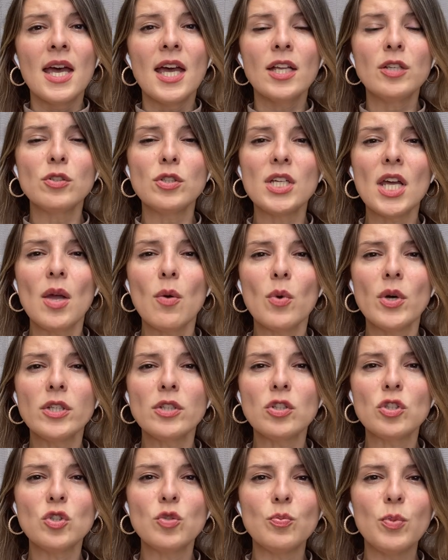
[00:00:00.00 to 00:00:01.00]
and today I
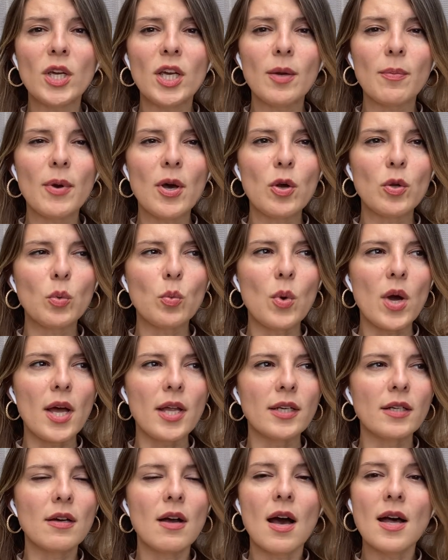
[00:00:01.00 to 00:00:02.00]
want to speak about
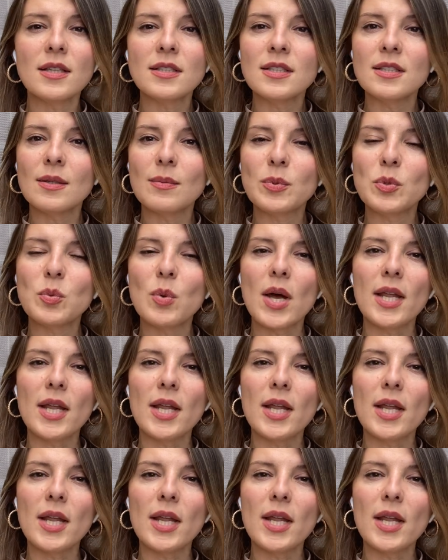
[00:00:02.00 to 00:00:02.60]
one concept,